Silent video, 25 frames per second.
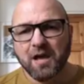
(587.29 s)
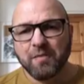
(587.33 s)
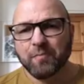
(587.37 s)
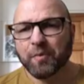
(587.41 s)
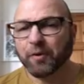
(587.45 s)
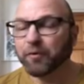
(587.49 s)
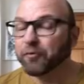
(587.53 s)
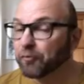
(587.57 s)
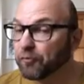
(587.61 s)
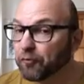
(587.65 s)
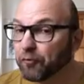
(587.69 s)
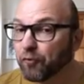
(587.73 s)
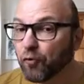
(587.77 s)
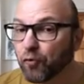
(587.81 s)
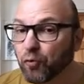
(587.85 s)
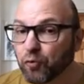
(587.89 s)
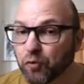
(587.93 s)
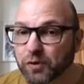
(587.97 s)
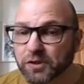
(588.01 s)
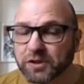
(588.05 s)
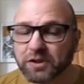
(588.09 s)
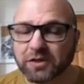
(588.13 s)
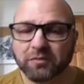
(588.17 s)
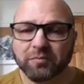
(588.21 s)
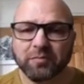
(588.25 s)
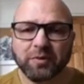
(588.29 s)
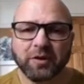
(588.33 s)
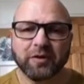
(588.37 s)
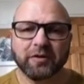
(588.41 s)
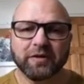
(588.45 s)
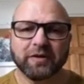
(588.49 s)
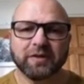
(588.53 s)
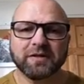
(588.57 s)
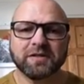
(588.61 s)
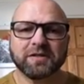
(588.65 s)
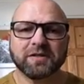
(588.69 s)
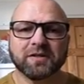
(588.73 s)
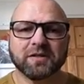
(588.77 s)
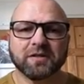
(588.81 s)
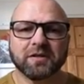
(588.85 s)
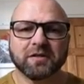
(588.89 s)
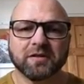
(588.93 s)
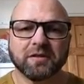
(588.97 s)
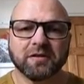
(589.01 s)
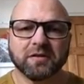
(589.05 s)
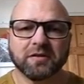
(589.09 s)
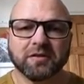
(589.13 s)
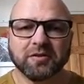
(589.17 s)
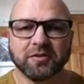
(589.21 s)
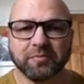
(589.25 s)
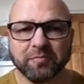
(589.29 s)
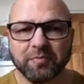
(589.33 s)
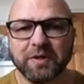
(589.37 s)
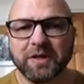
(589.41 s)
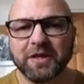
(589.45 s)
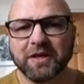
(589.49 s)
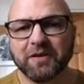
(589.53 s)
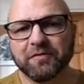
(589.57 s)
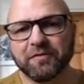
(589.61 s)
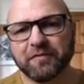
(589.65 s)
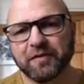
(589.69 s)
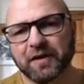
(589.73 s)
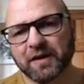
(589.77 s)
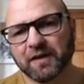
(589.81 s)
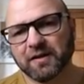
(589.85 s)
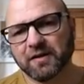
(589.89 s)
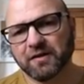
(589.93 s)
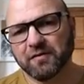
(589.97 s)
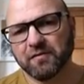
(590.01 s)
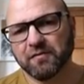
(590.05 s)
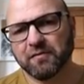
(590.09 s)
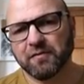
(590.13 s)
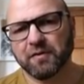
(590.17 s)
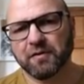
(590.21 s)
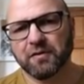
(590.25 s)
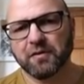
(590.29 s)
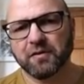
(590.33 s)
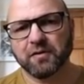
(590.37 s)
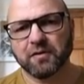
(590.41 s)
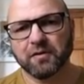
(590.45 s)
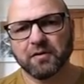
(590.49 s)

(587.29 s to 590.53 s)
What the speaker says: But for whistleblowers to be effective,